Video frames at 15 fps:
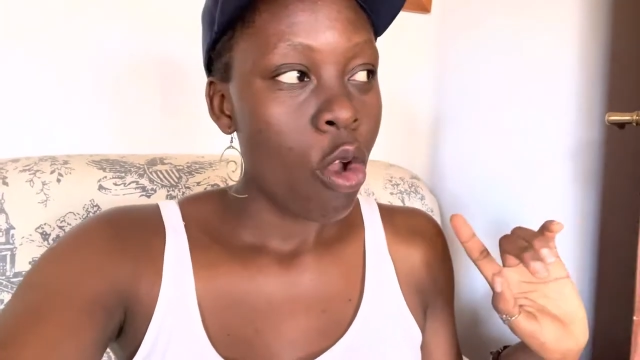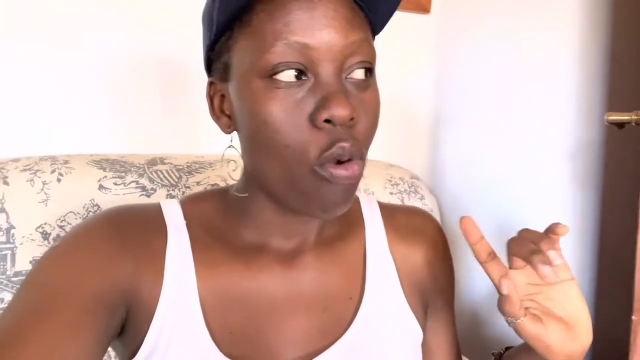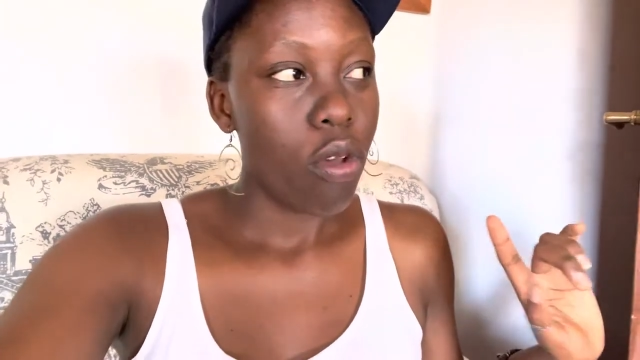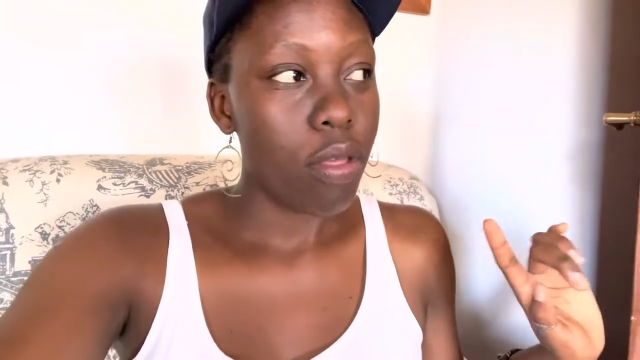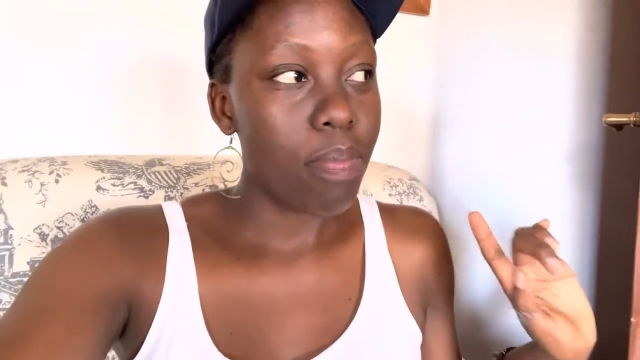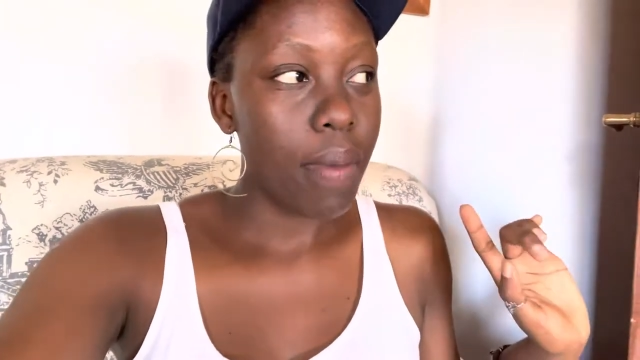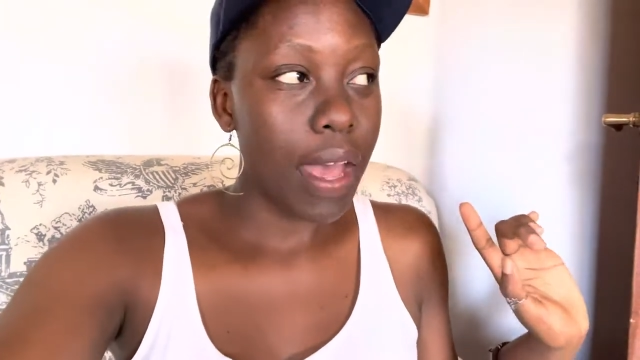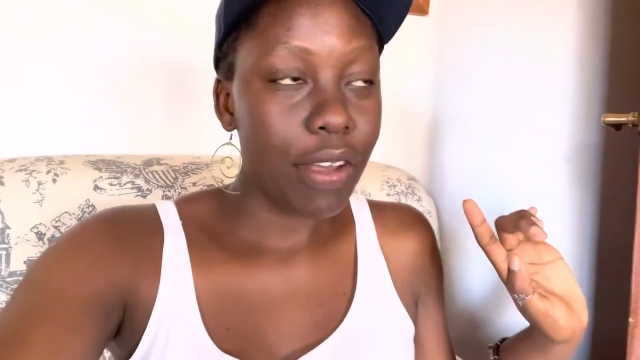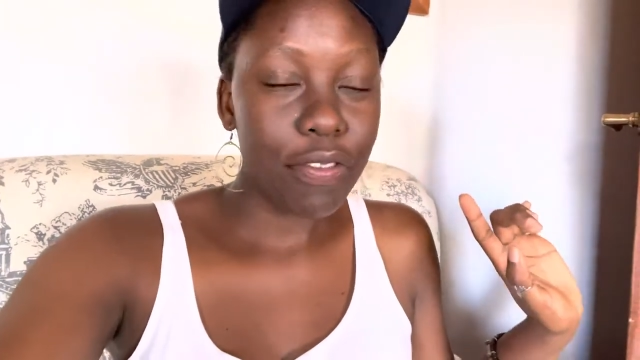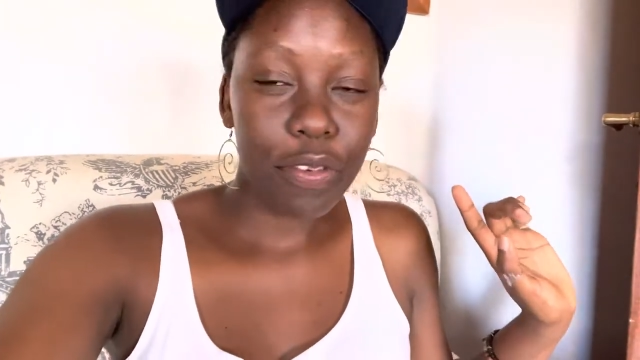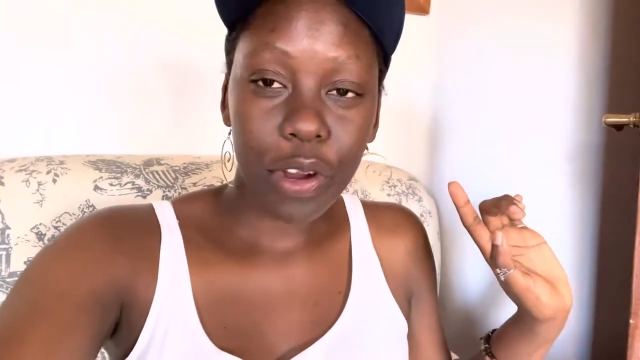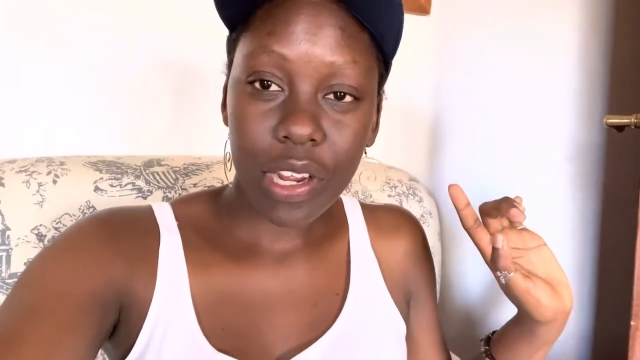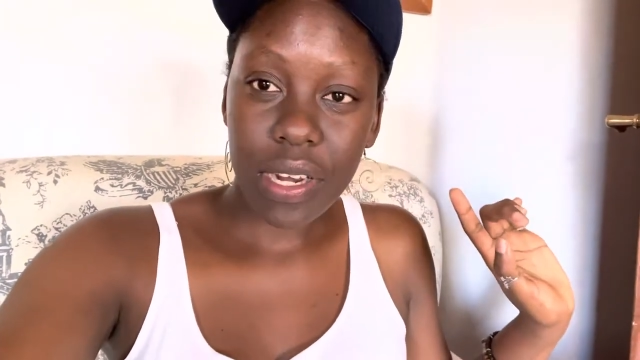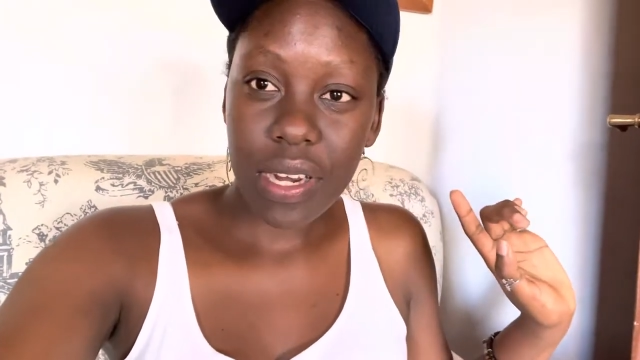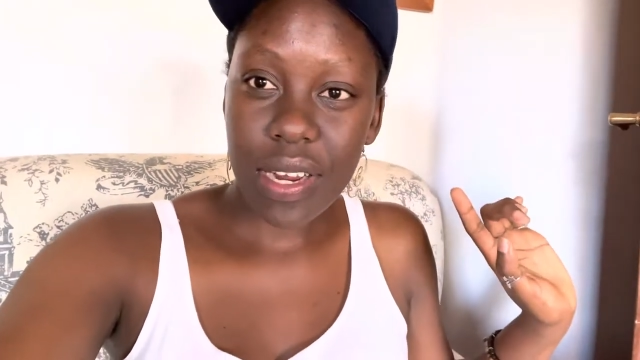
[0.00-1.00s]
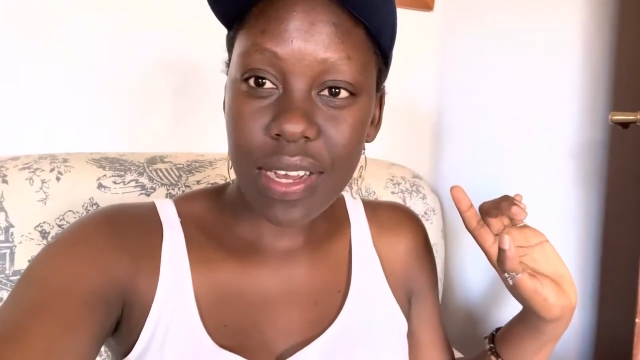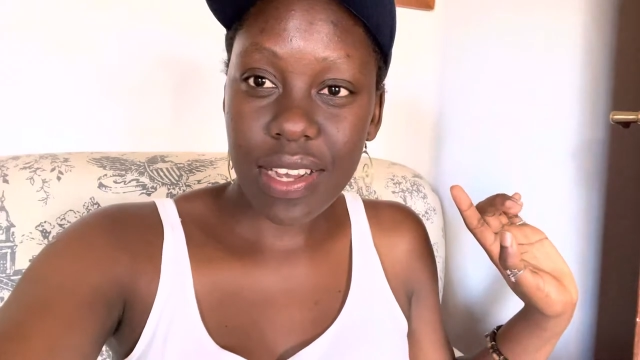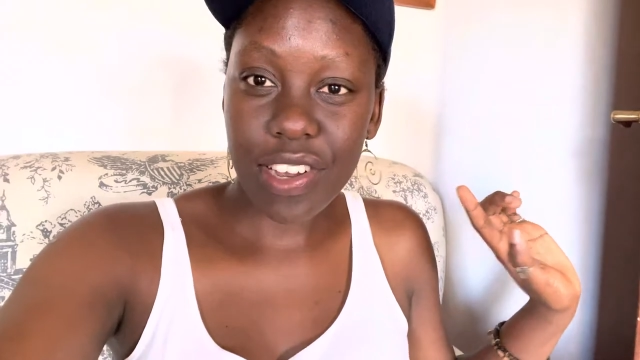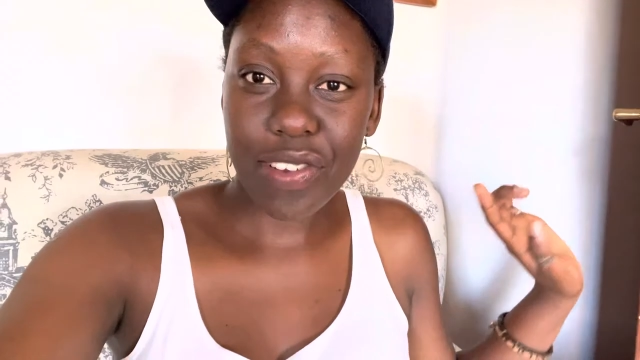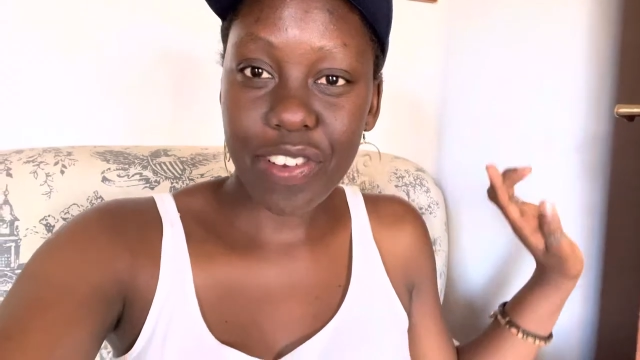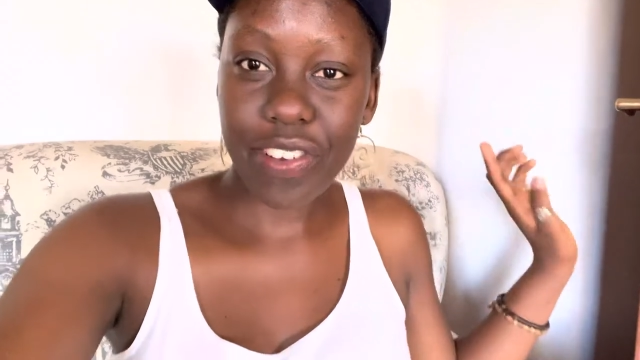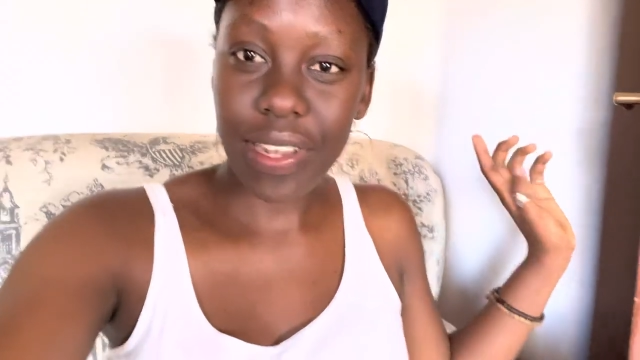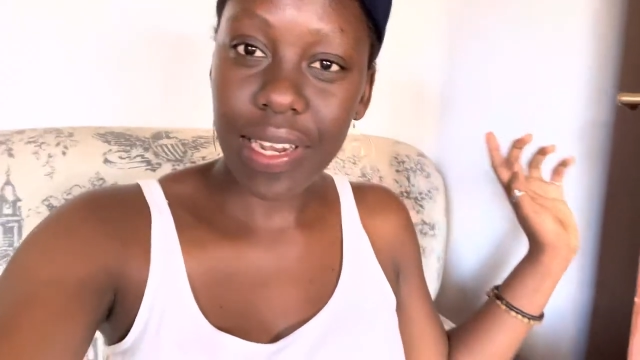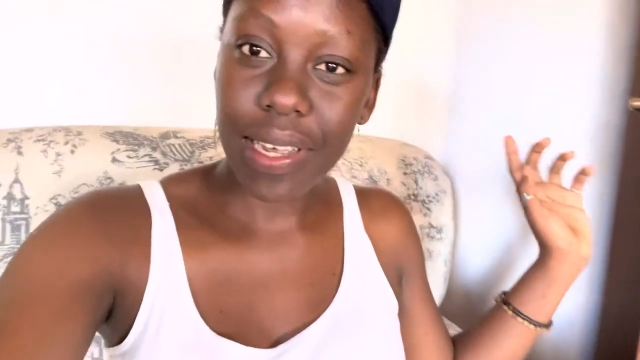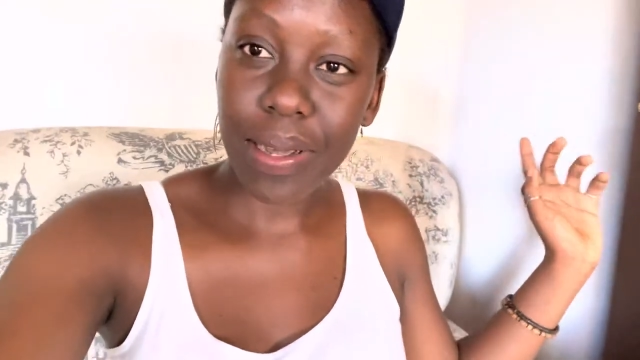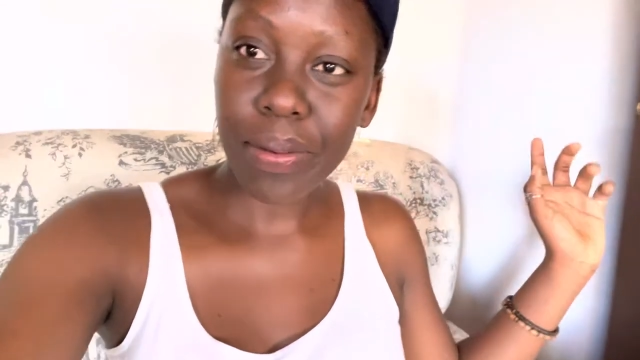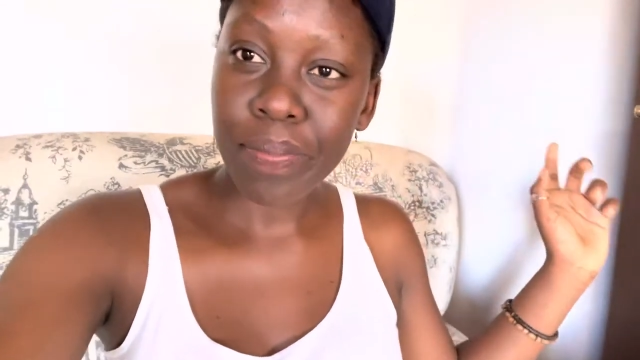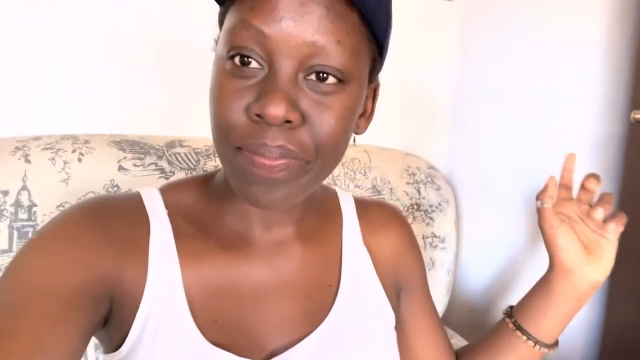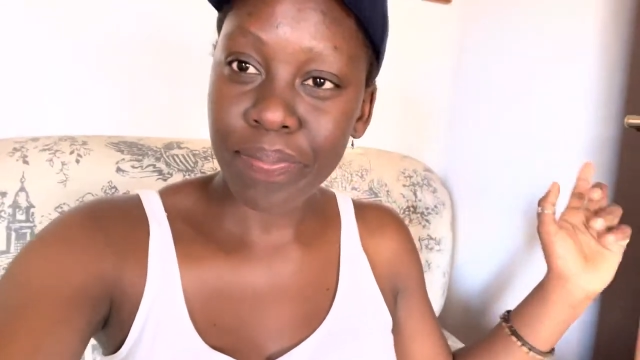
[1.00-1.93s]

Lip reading: with my friend Sheila,